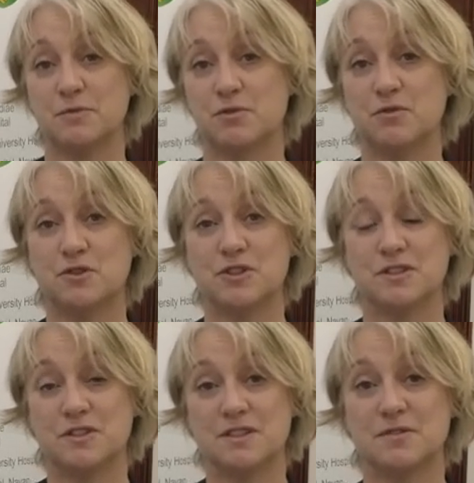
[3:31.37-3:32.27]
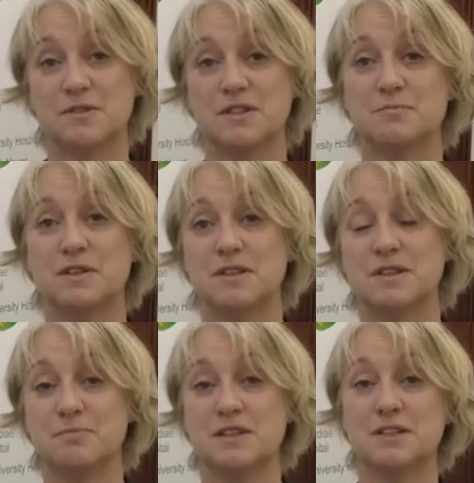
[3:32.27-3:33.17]
approach is also
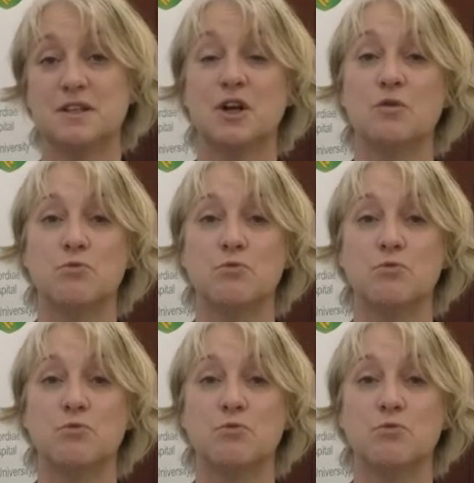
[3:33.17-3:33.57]
it's built